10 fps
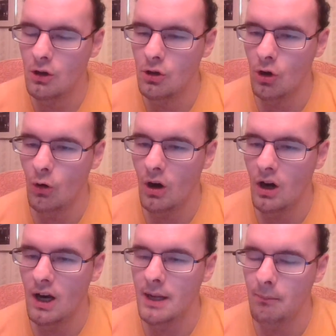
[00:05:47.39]
go
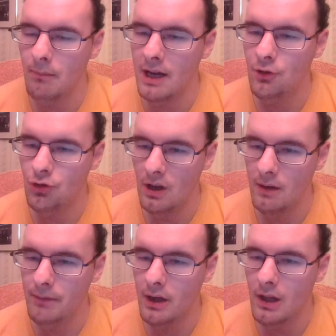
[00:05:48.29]
on my
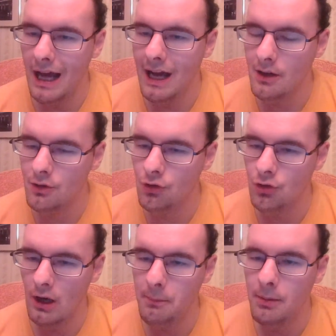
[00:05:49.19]
Gmail at
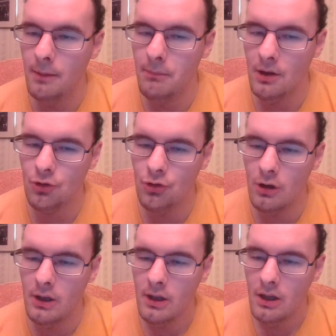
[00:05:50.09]

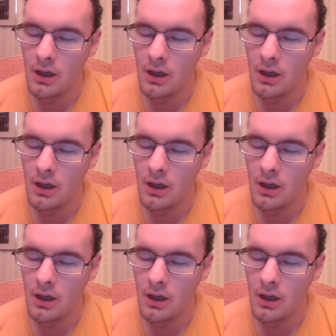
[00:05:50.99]
jpmitchell